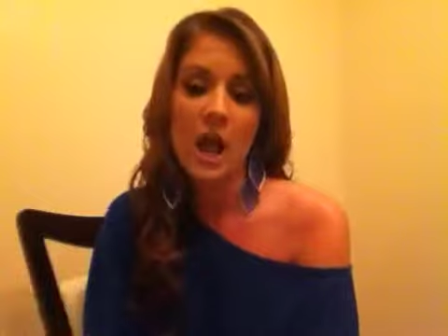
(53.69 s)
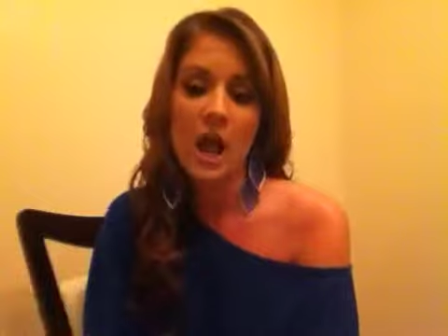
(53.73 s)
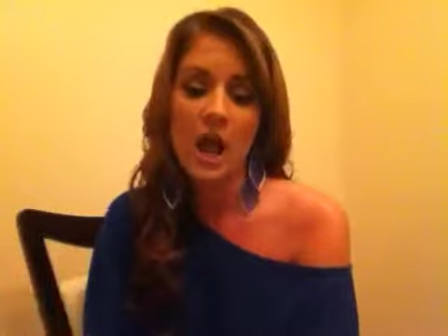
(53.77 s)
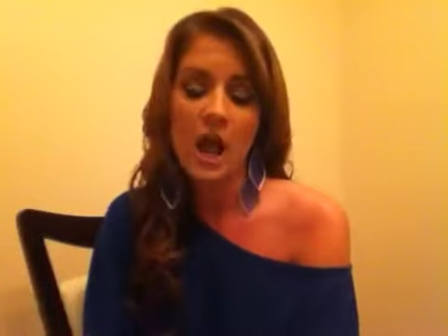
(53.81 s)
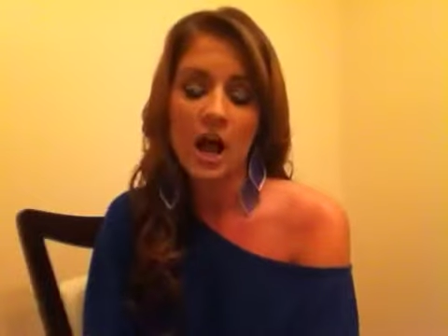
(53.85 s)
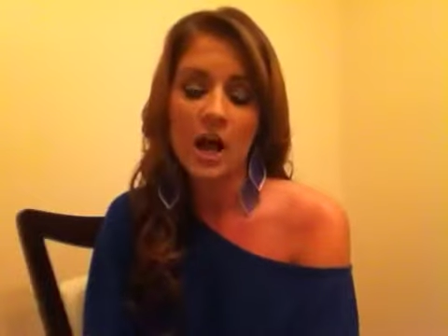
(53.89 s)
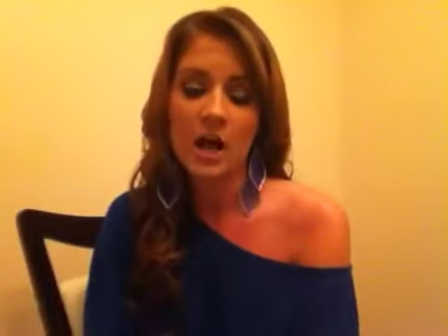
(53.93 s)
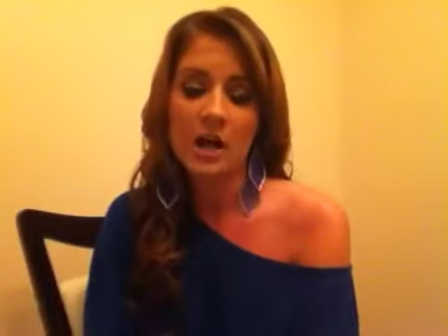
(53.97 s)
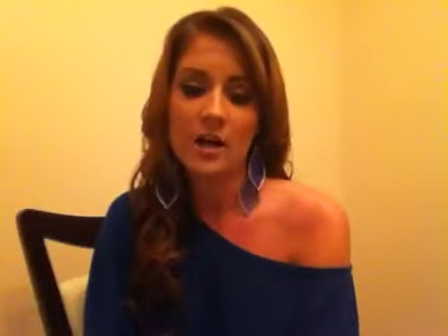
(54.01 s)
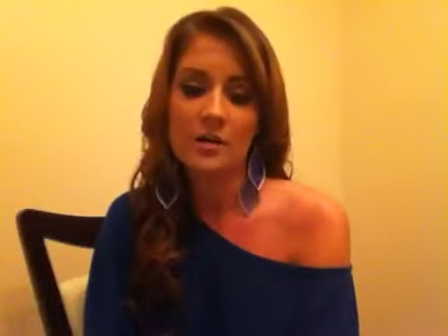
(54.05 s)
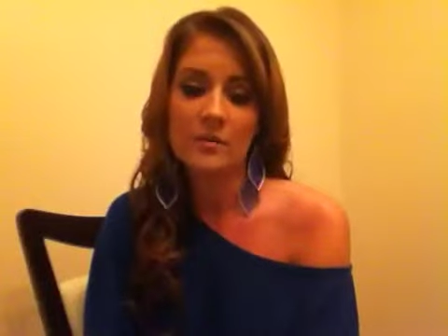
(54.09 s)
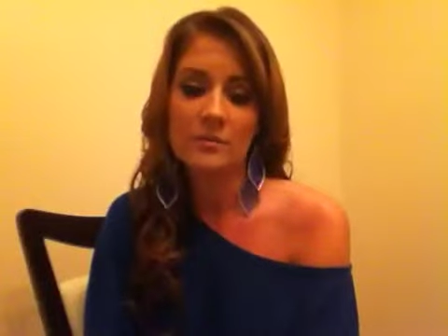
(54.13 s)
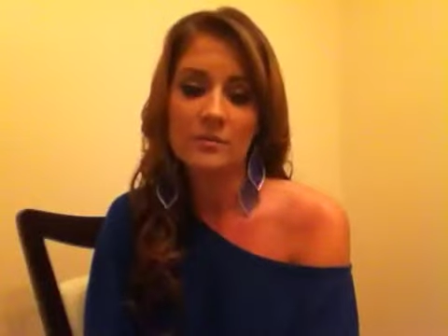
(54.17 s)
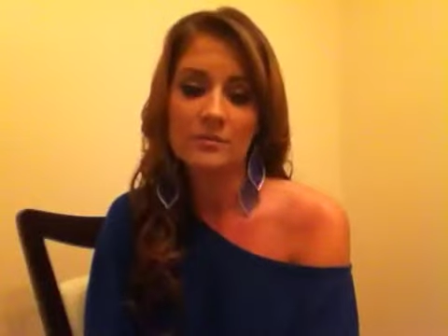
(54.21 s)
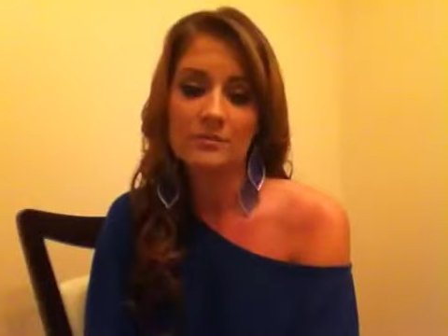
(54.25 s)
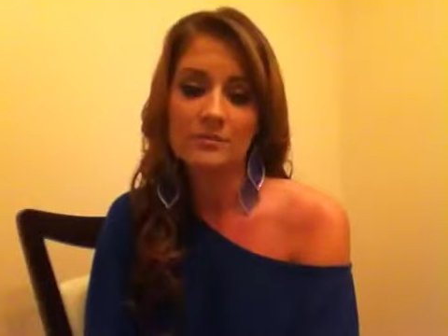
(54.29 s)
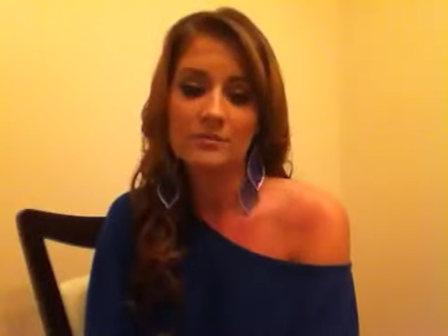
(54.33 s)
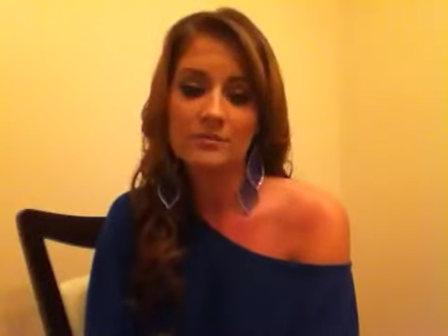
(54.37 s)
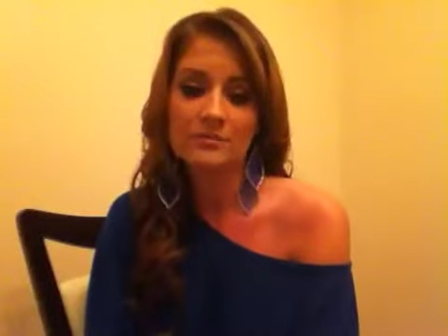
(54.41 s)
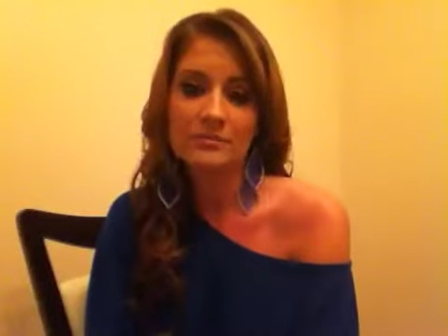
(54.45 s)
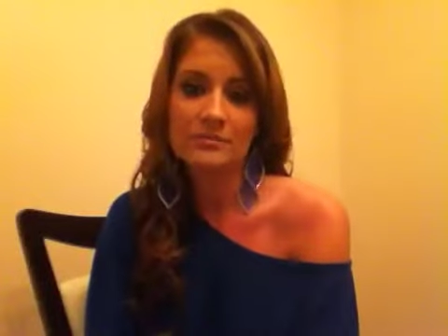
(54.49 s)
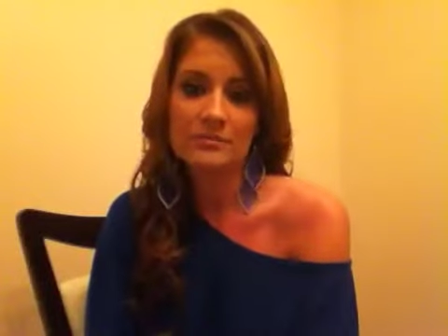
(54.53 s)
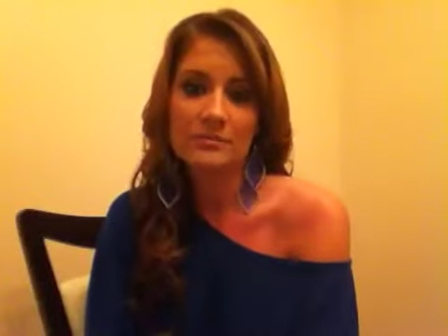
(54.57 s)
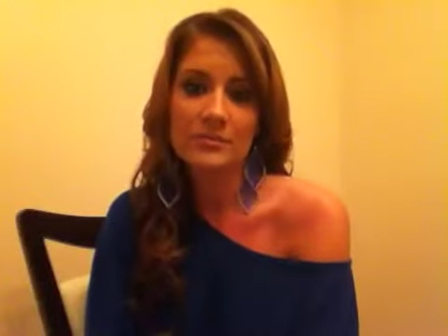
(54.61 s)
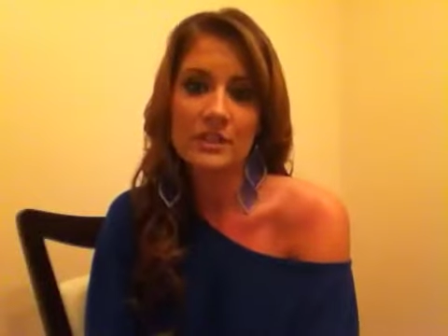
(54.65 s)

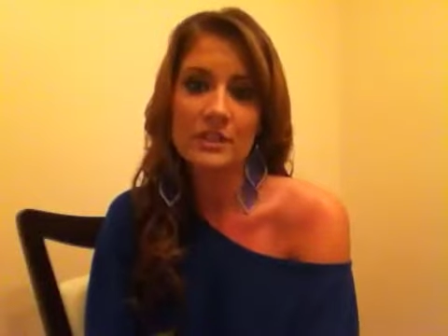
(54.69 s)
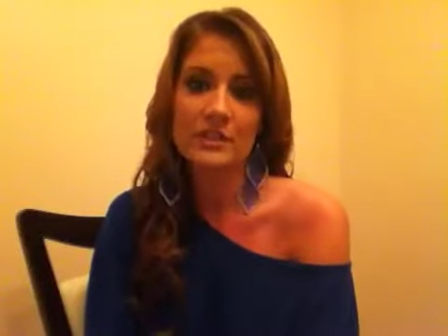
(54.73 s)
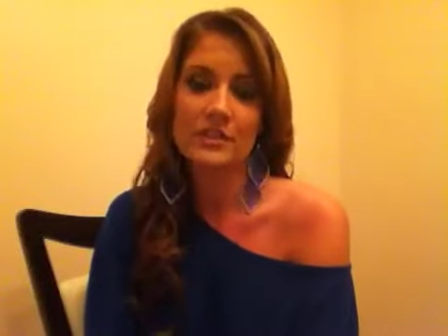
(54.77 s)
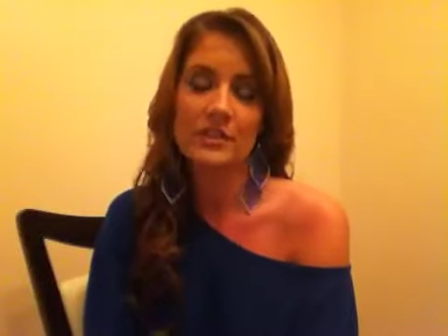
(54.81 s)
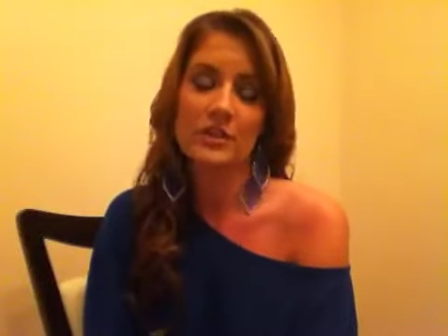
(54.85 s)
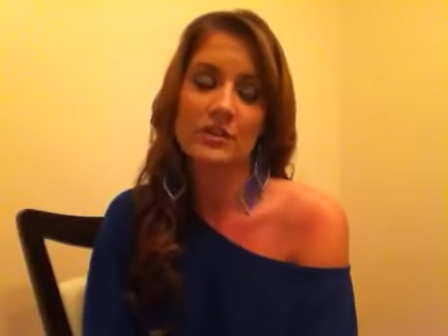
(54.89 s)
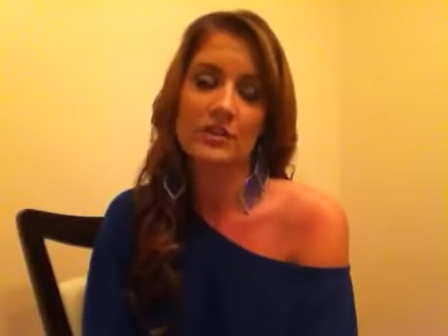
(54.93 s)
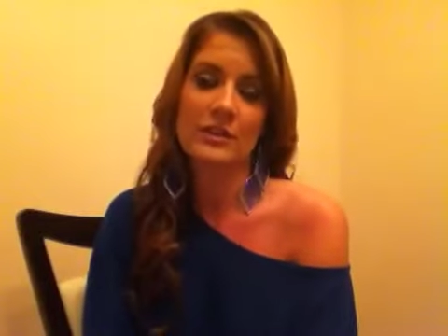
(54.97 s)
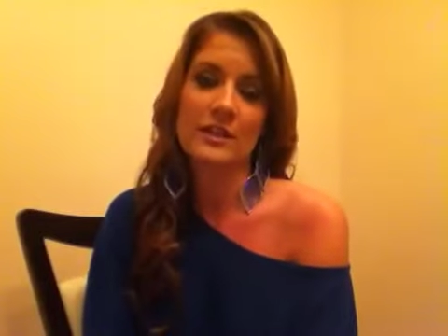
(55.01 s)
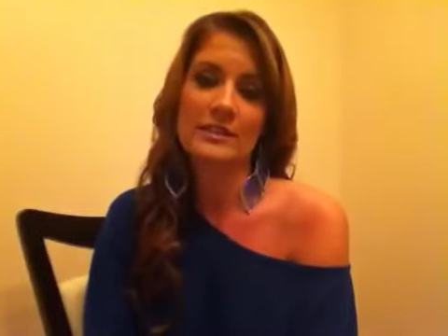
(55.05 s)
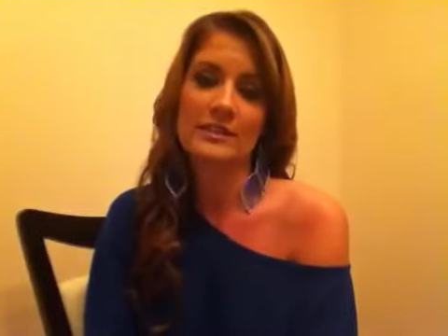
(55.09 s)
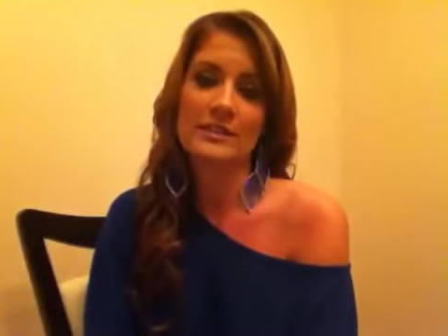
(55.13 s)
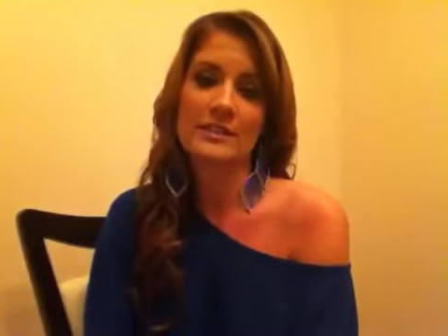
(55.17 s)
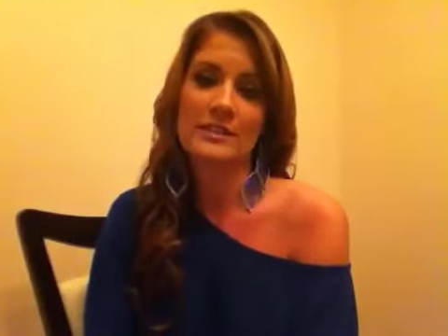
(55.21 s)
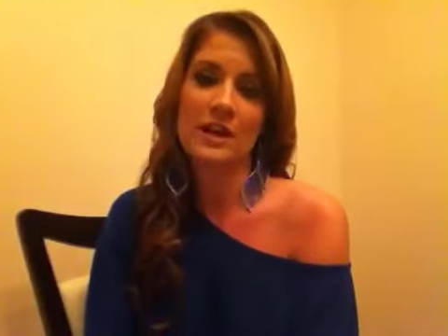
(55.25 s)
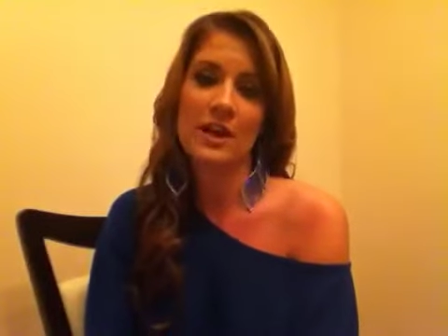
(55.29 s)
You know, that's